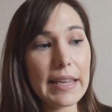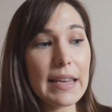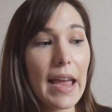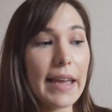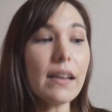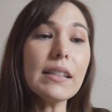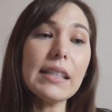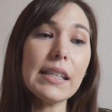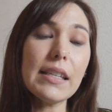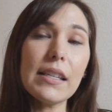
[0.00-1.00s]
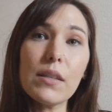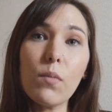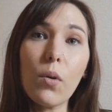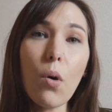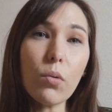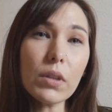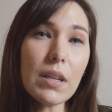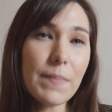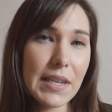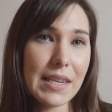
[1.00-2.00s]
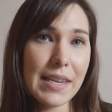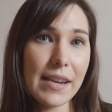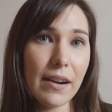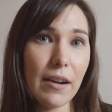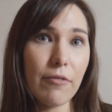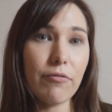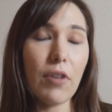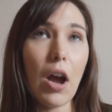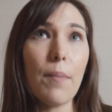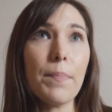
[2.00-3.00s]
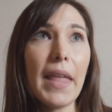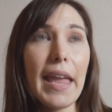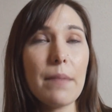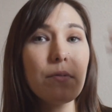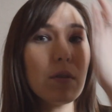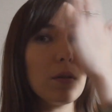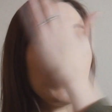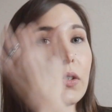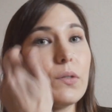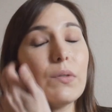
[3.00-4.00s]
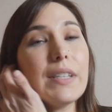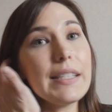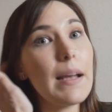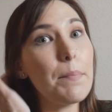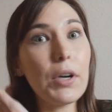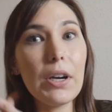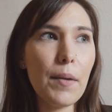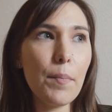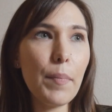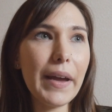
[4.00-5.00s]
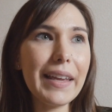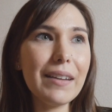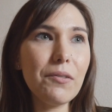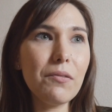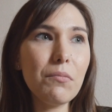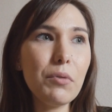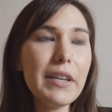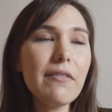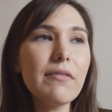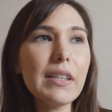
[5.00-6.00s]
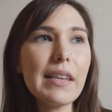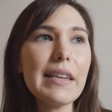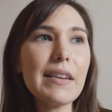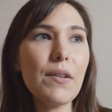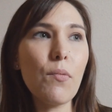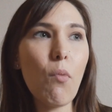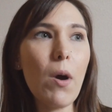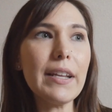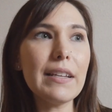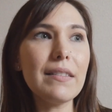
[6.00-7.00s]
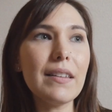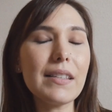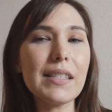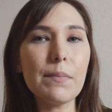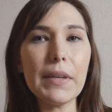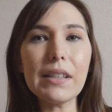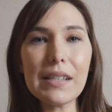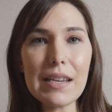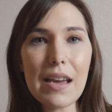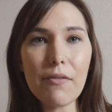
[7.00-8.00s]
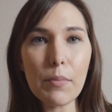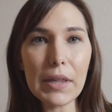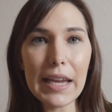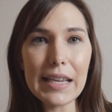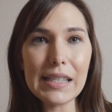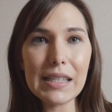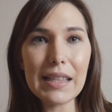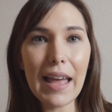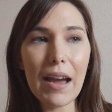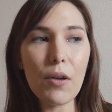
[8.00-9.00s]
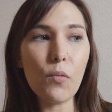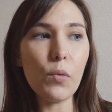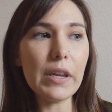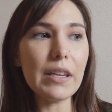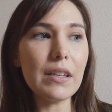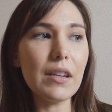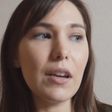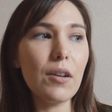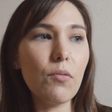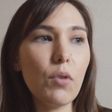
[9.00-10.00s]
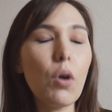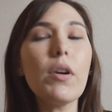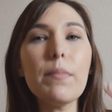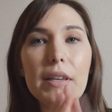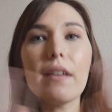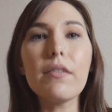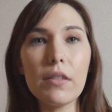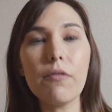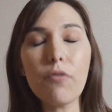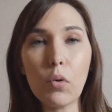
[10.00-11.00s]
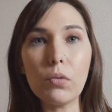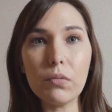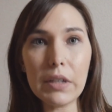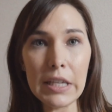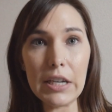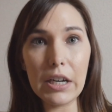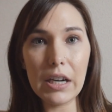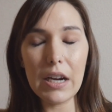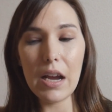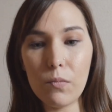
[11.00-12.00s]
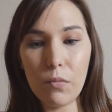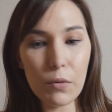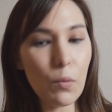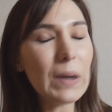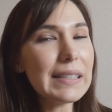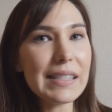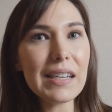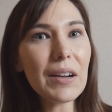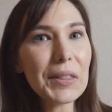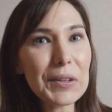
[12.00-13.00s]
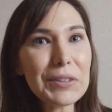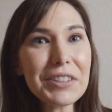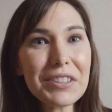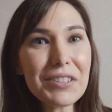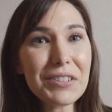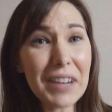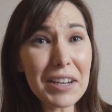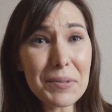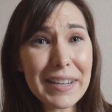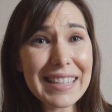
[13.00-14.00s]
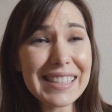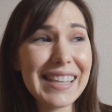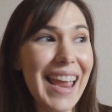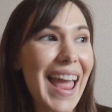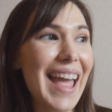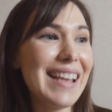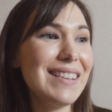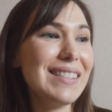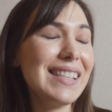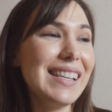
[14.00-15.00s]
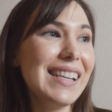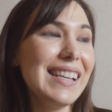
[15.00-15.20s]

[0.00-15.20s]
the ALTs will only be here from April to December, but we really wanted the stability of a place that we're going to be there the full year. We want to see our 3rd years graduate, and